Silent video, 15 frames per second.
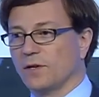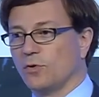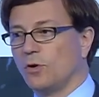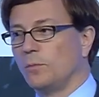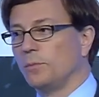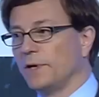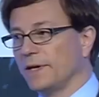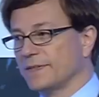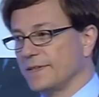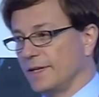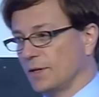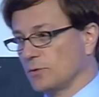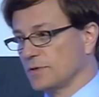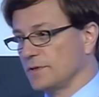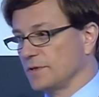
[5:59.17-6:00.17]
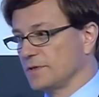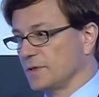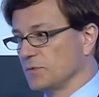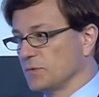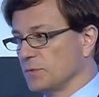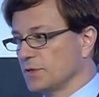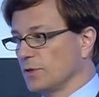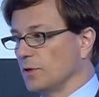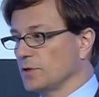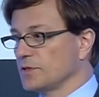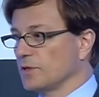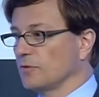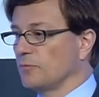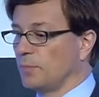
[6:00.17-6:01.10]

complex ecosystems with lots of